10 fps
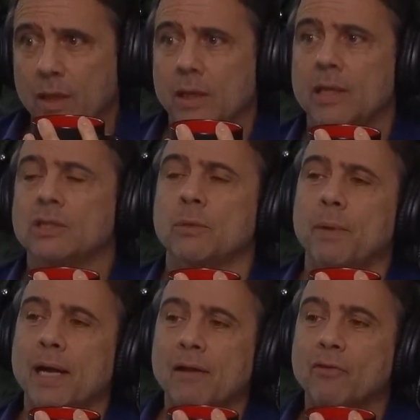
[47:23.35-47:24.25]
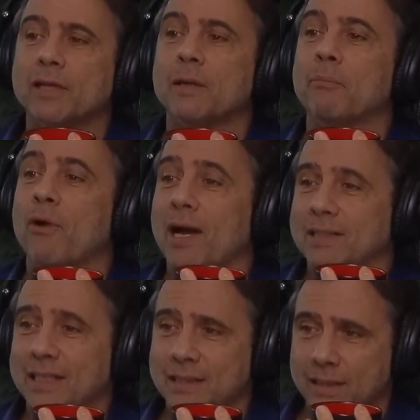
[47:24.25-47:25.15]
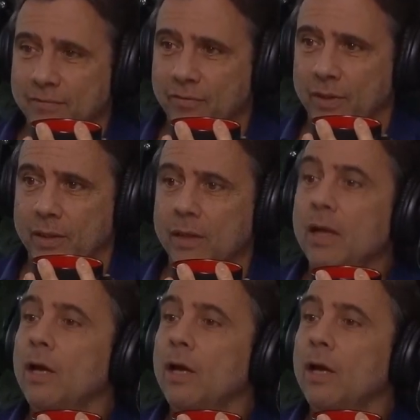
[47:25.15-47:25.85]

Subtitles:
Good. Does your body have a right to process it fully,